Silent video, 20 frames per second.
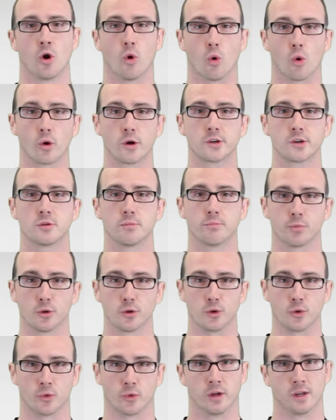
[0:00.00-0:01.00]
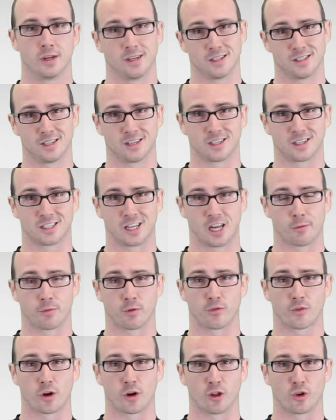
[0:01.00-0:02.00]
Orange and blue is an example
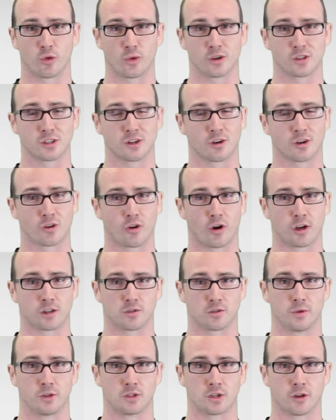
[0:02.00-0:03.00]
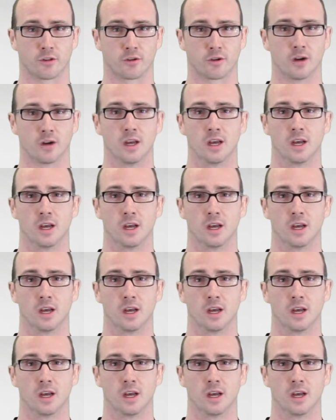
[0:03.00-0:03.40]
of color wheels that are across from each other.